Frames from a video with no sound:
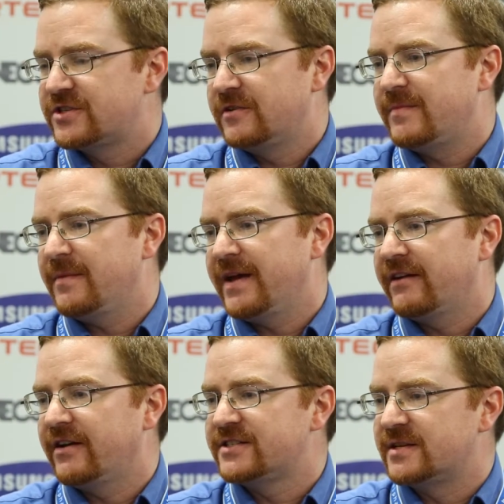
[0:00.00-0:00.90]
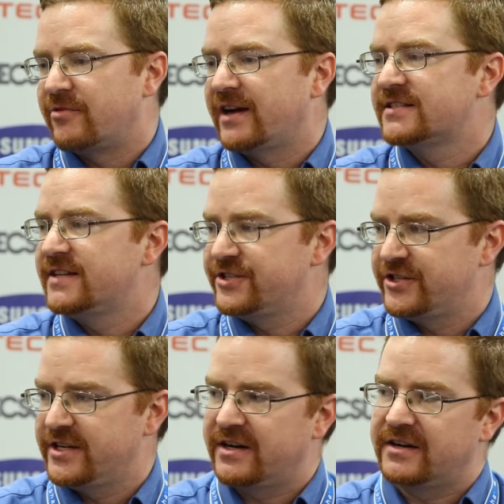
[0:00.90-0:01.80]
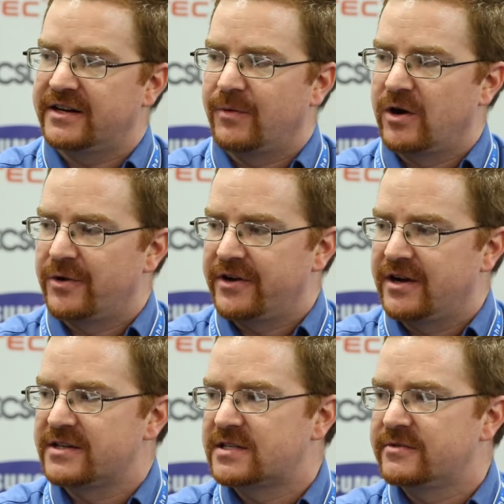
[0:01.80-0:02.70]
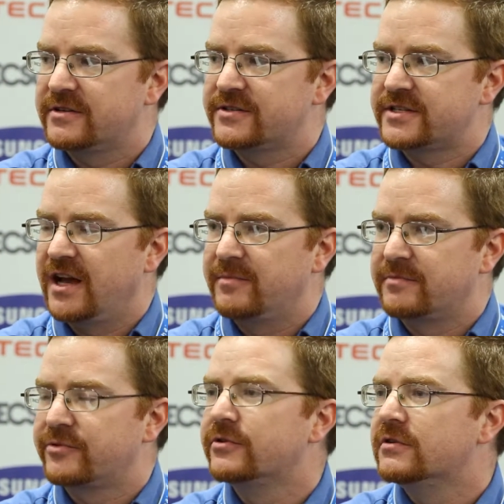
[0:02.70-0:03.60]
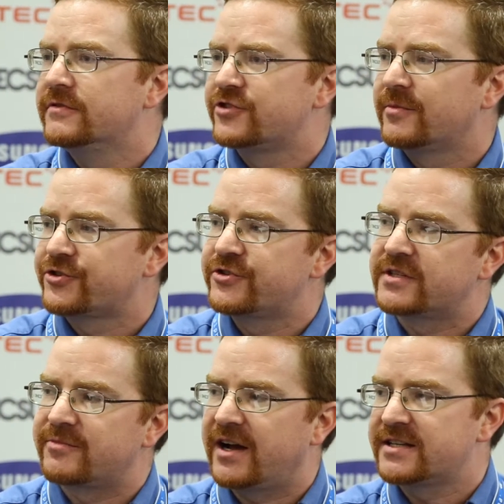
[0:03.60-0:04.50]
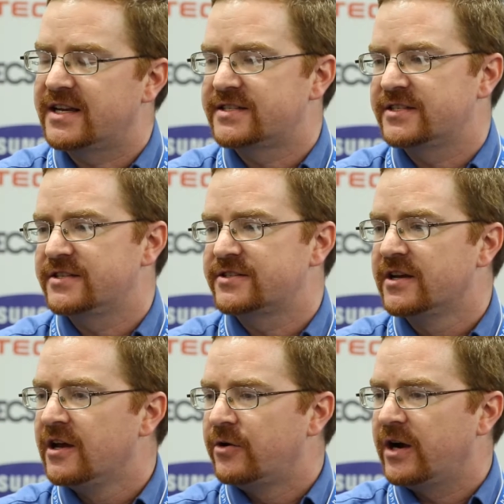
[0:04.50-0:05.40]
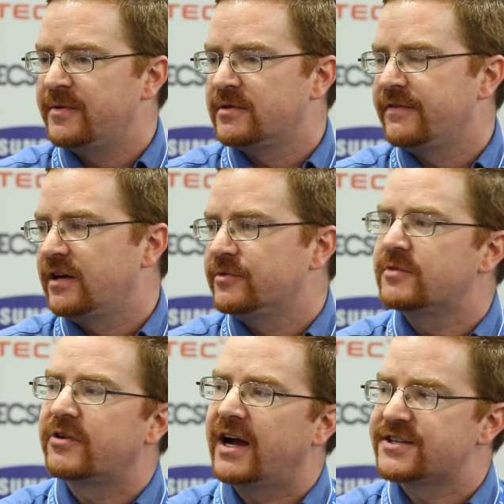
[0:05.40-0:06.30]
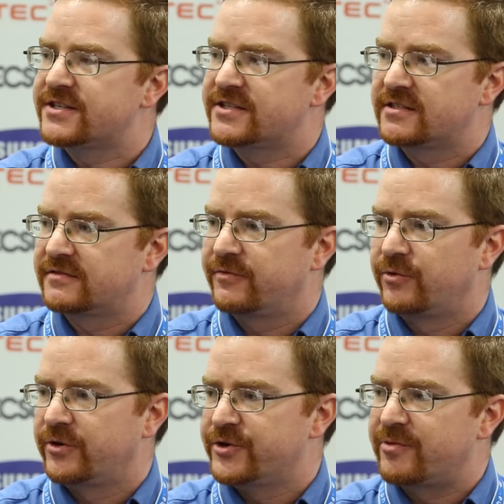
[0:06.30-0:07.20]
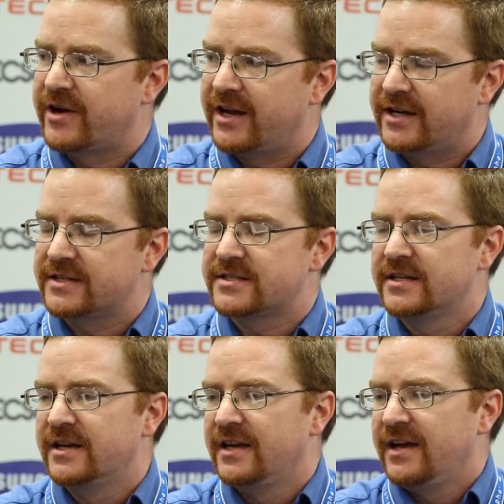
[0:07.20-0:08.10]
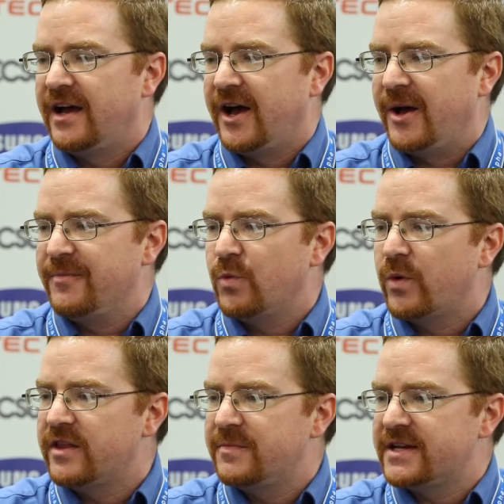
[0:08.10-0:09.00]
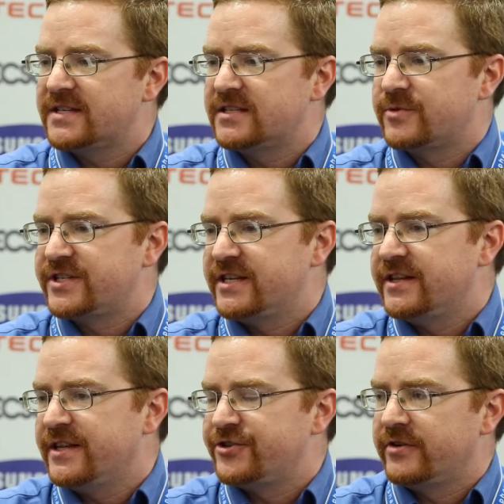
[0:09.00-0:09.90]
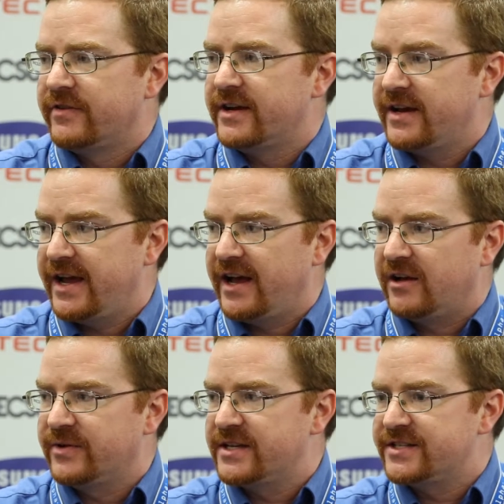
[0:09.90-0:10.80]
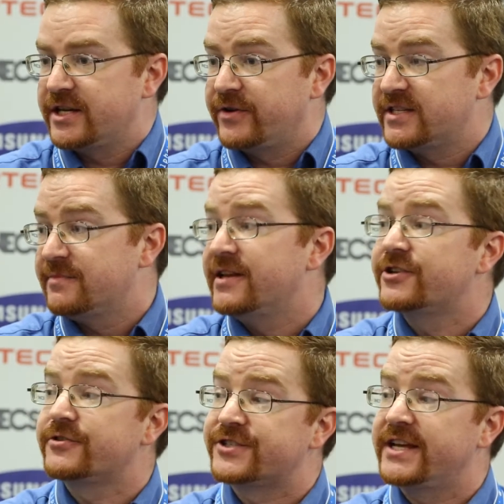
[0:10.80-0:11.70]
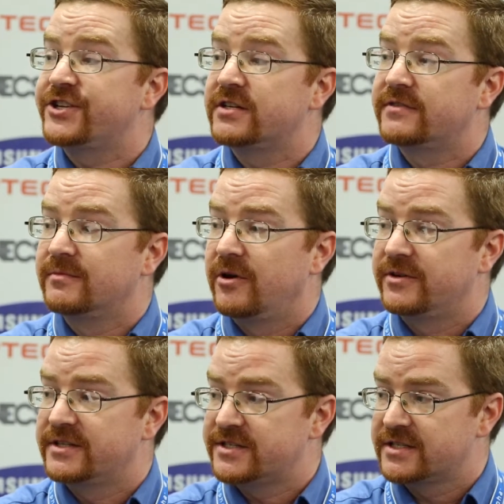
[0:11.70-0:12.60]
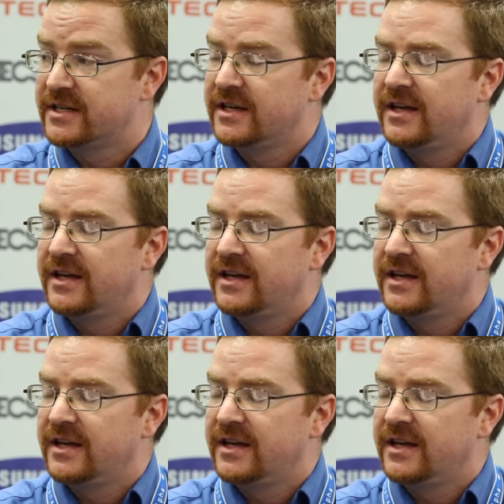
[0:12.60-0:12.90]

Well, so my background is a process engineer, I work with our customers to help improve and troubleshoot their processes or help them develop new processes for new products. Um, one of the biggest things we're seeing in the industry right now is the increasing miniaturization of components.